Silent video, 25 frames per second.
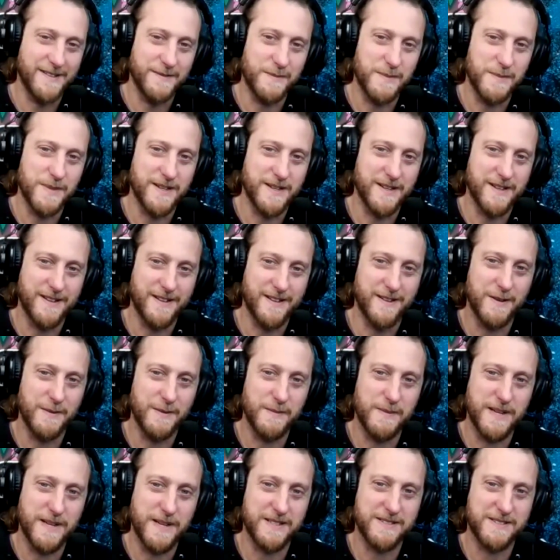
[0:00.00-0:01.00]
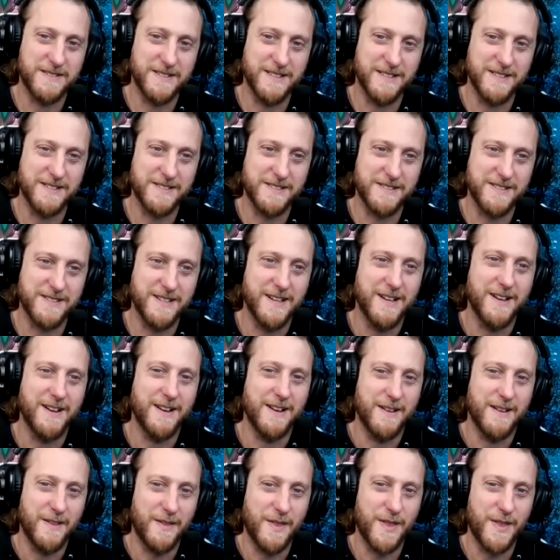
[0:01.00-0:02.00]
and but you know makes us
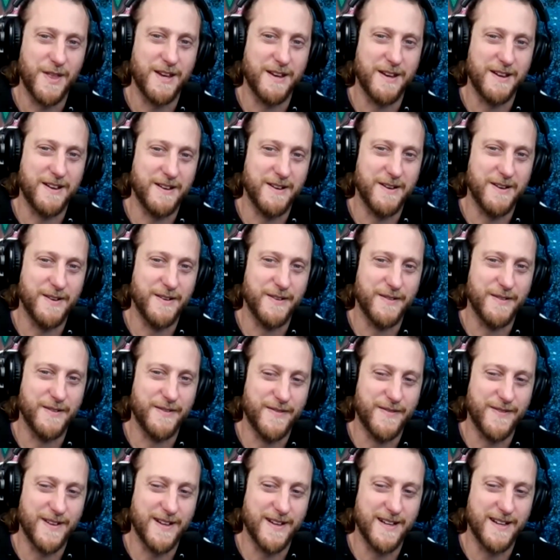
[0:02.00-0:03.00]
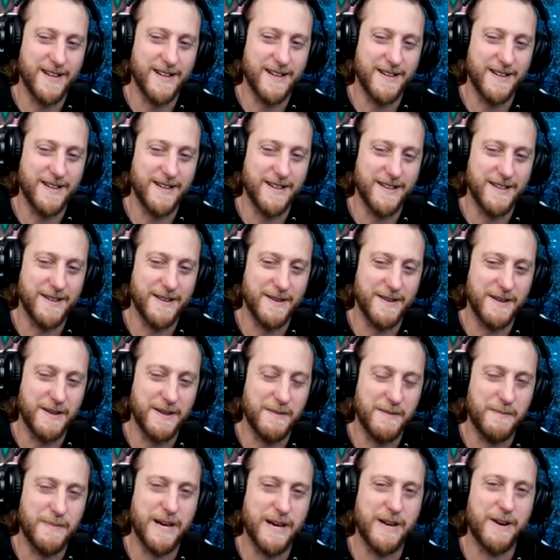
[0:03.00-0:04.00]
think of uh,
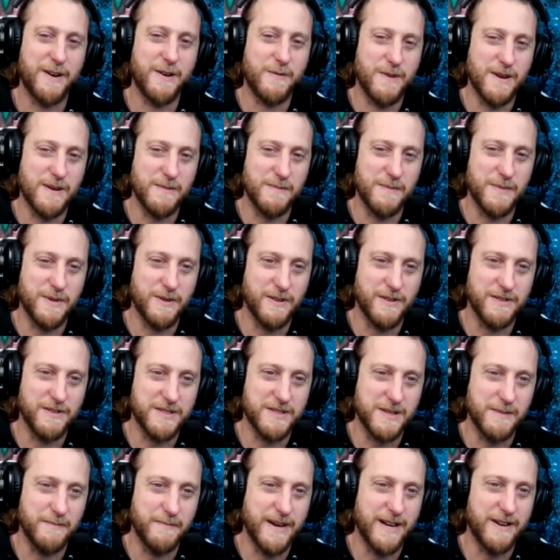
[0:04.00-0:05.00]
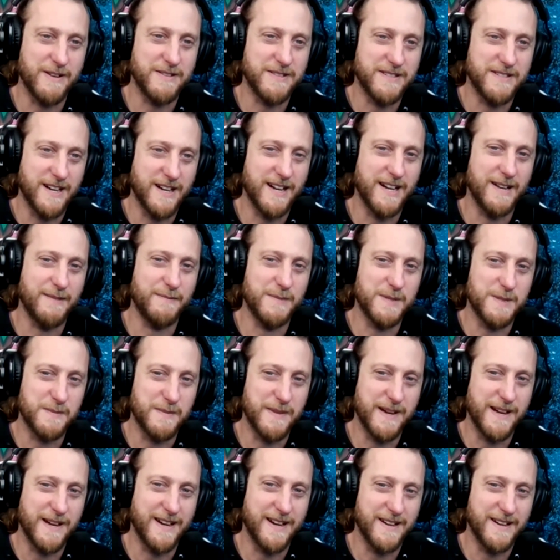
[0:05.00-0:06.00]
better rumbles and better
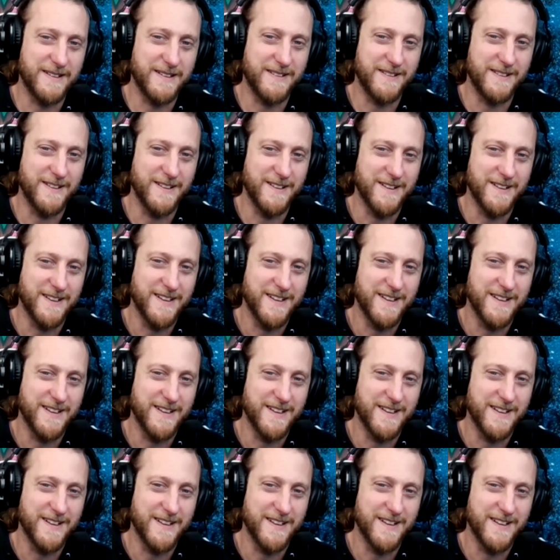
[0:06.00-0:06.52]
times, man.